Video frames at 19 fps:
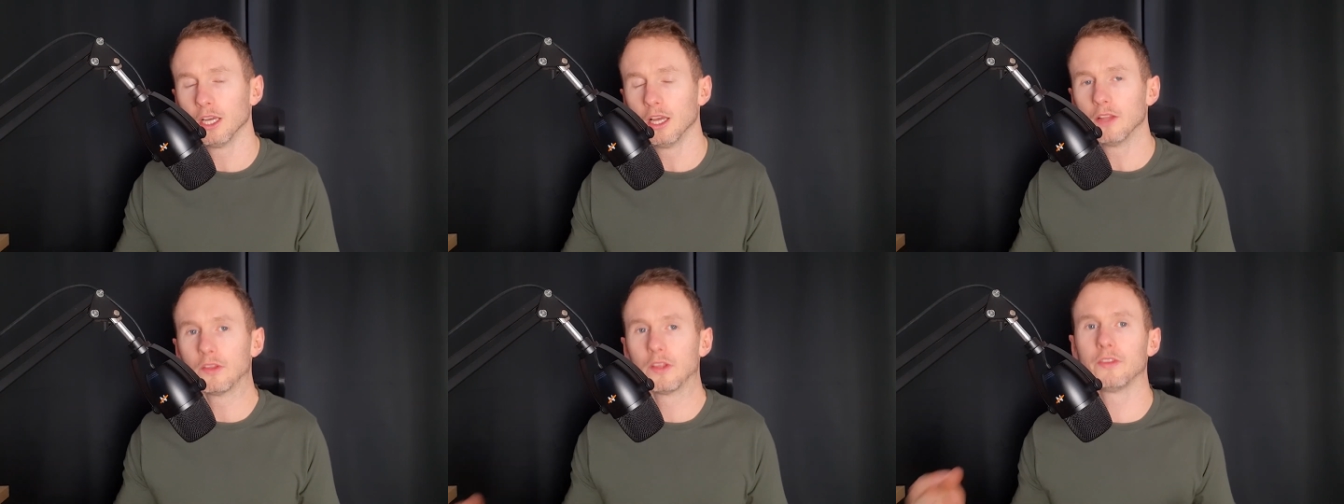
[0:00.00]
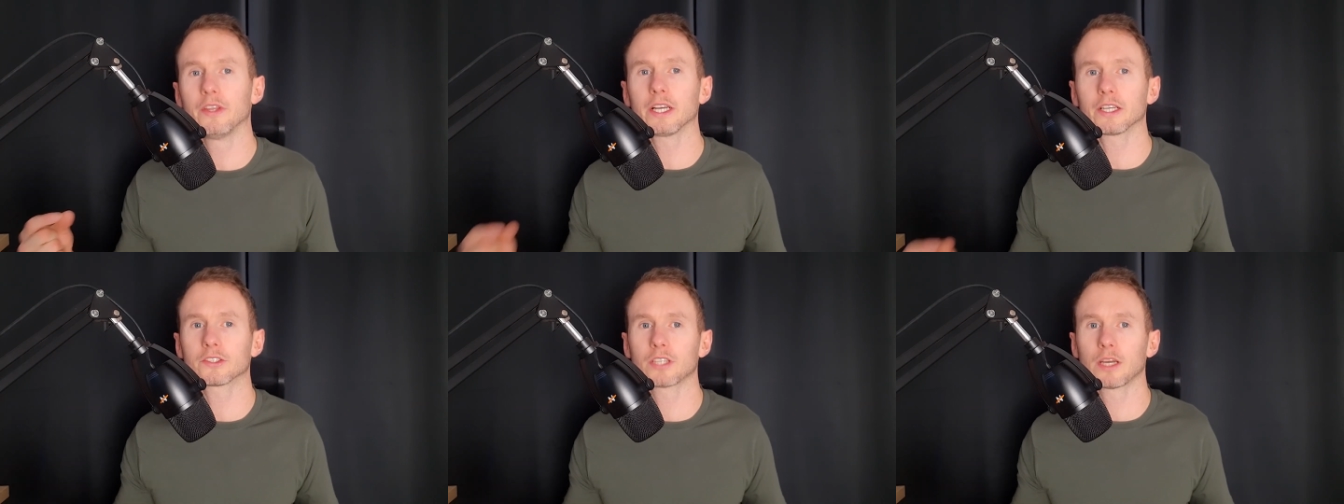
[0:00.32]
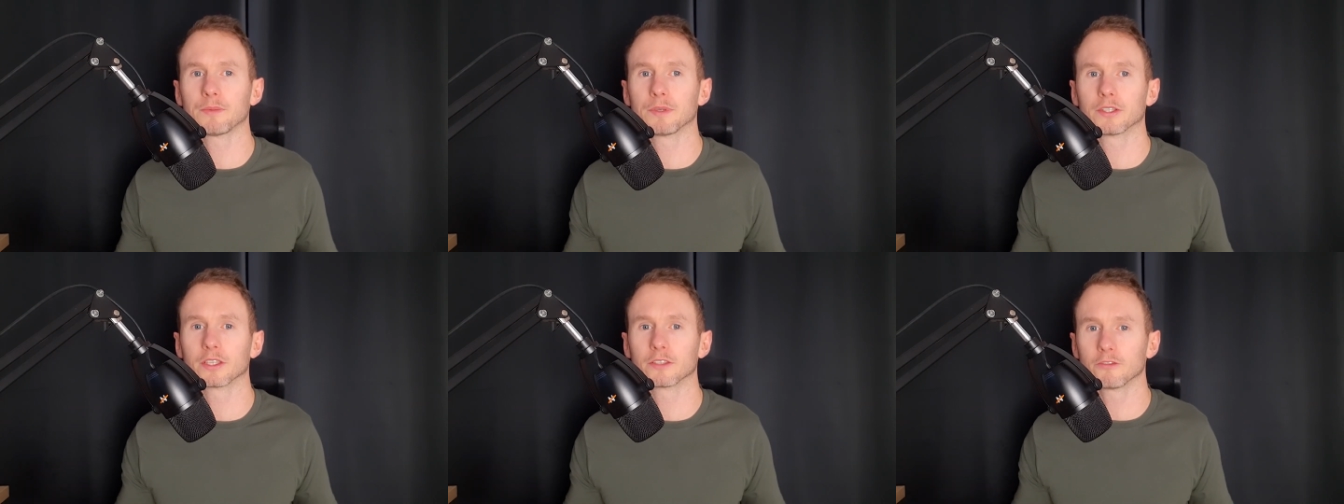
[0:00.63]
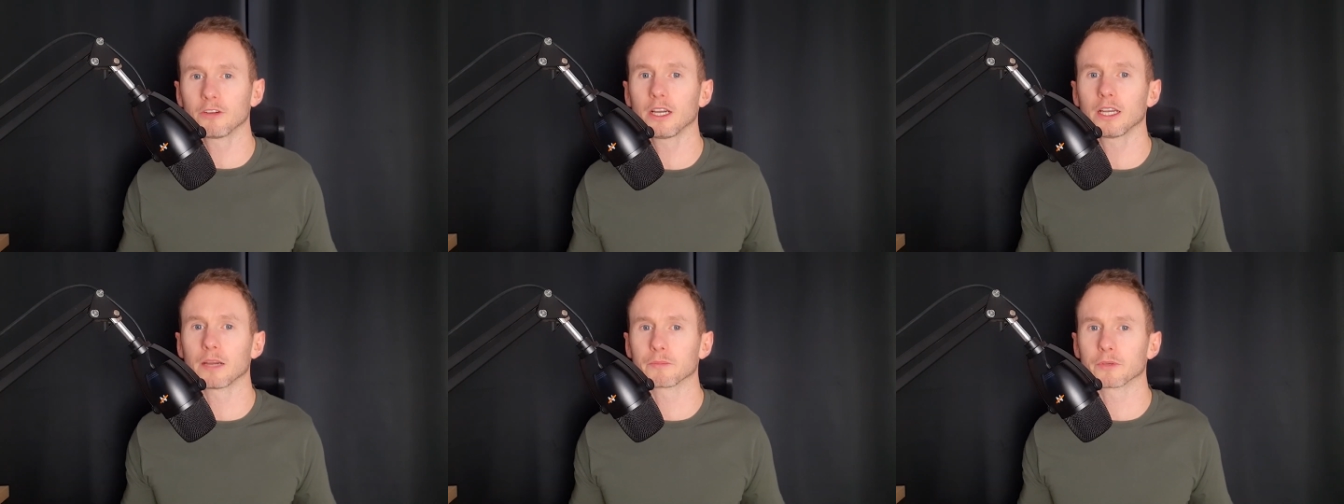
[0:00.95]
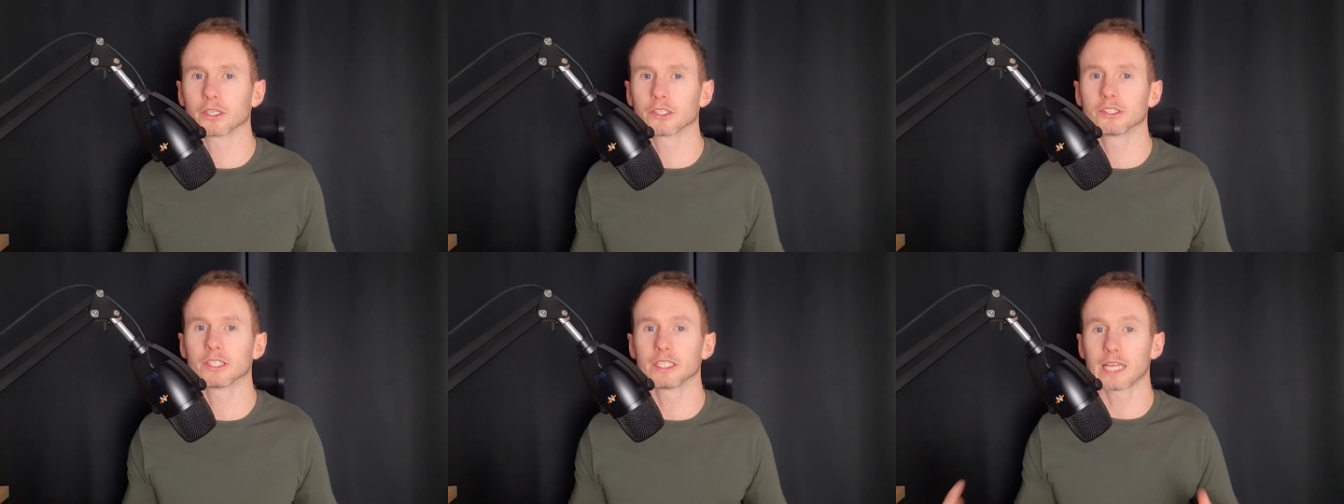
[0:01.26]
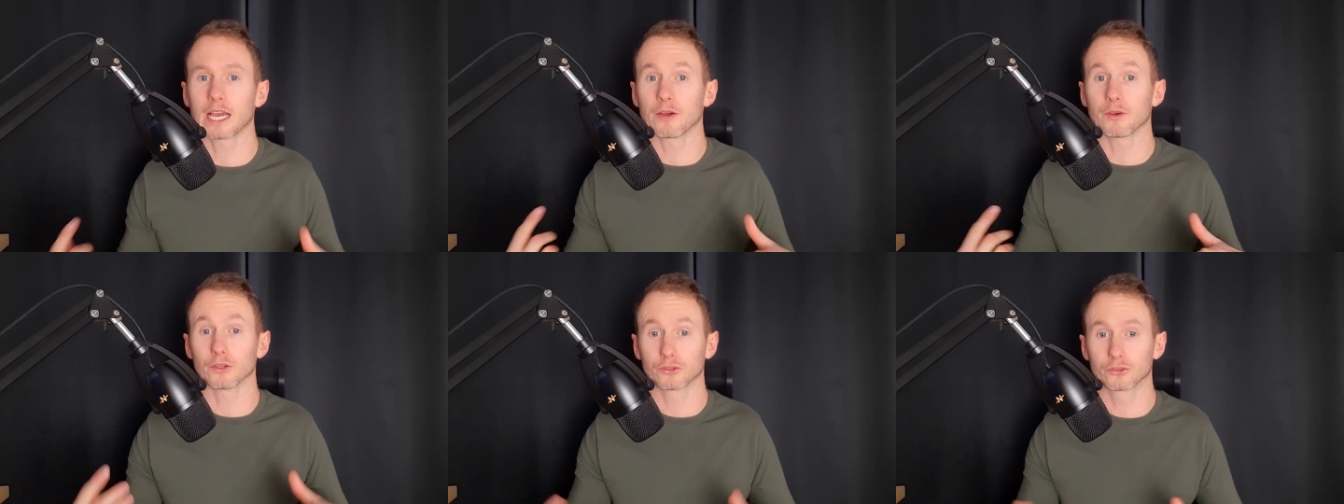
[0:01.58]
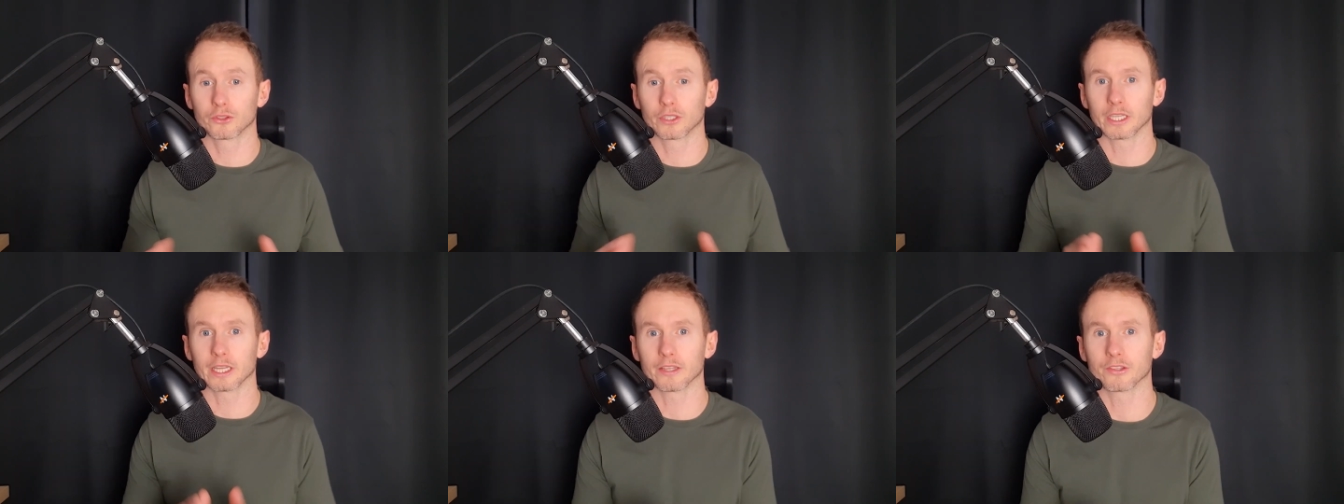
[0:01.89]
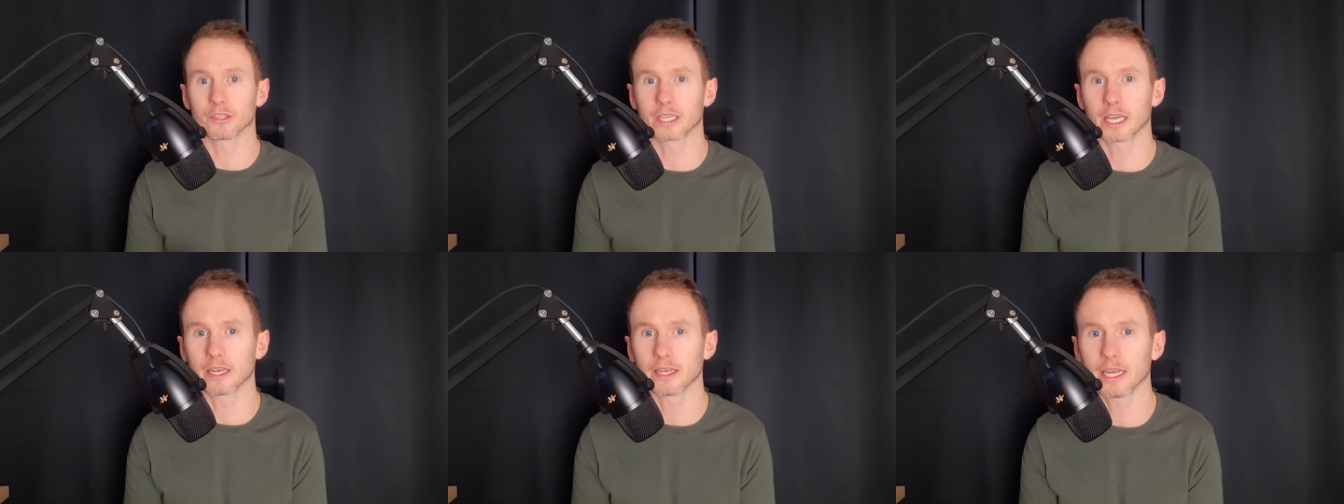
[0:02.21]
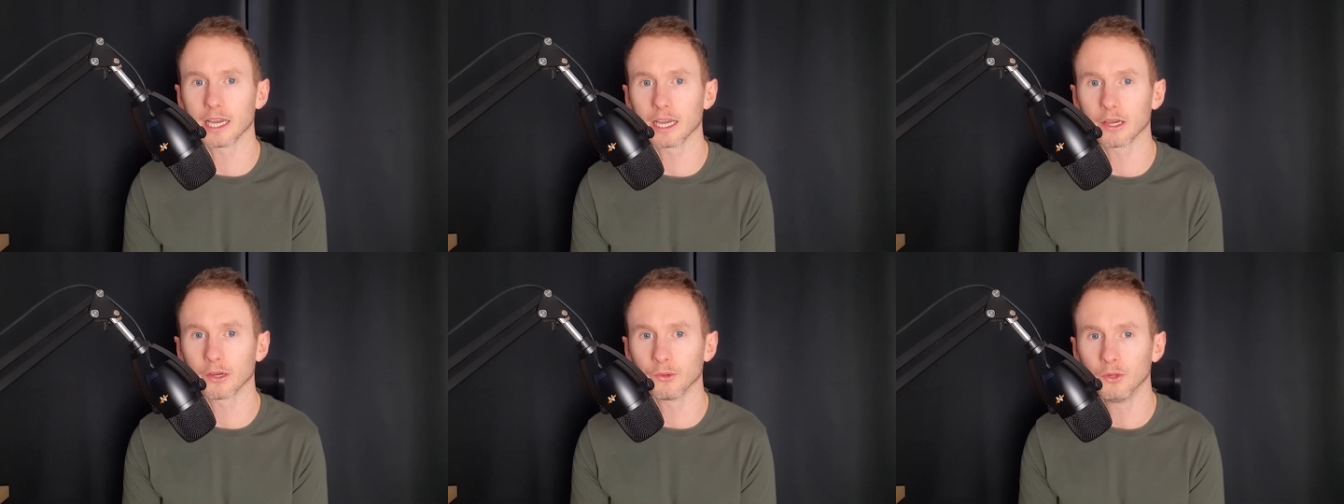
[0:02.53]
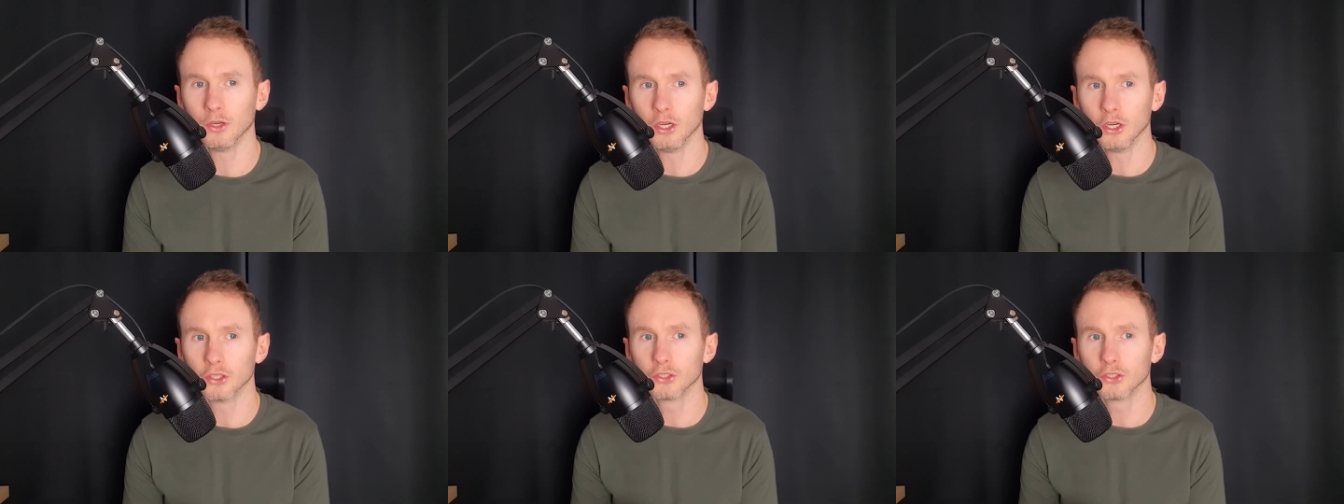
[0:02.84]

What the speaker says: the next time you think, right, I'm going to sit down and study this again now,